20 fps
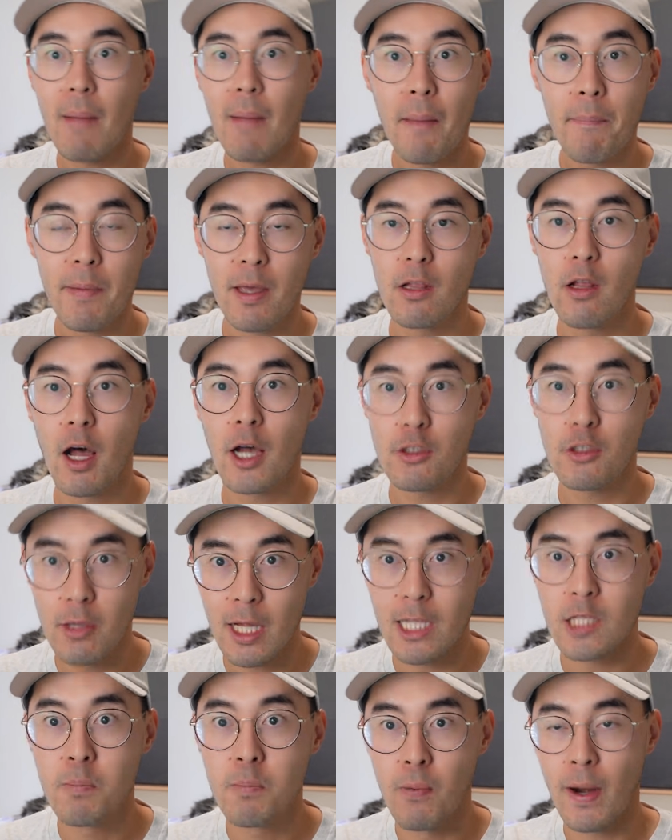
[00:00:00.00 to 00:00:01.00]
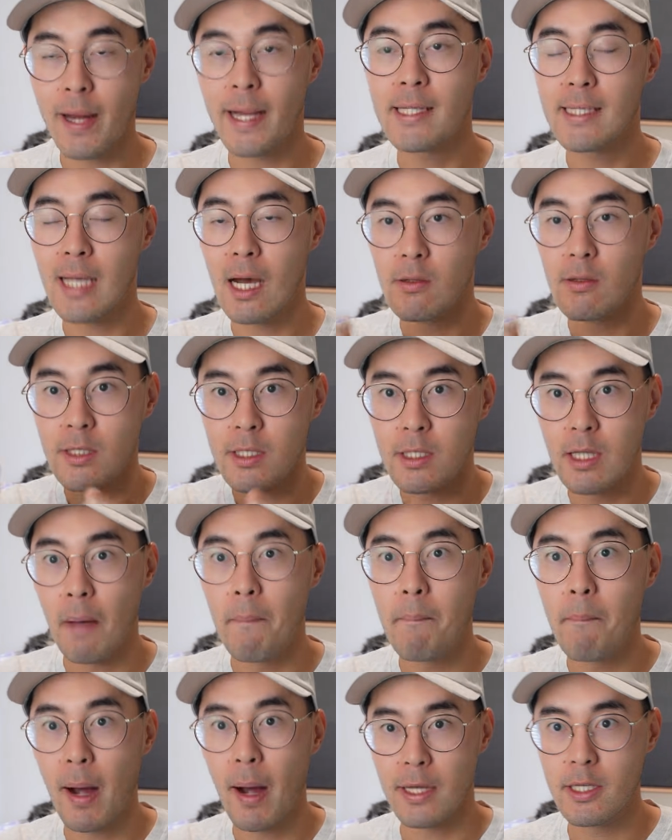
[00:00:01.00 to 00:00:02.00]
might be a lot, so let's break it down
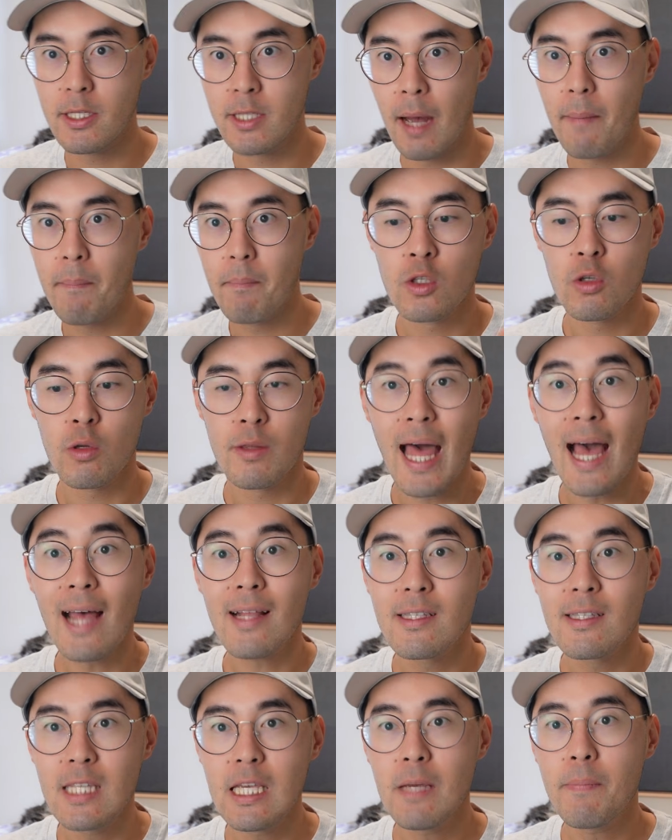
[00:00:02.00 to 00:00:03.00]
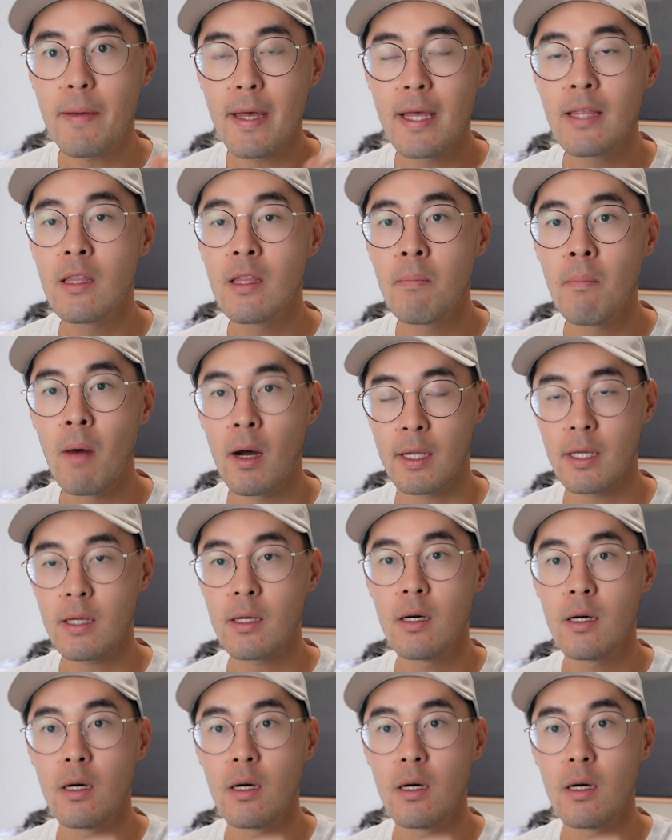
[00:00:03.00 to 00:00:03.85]
step by step. So that deep in-the-money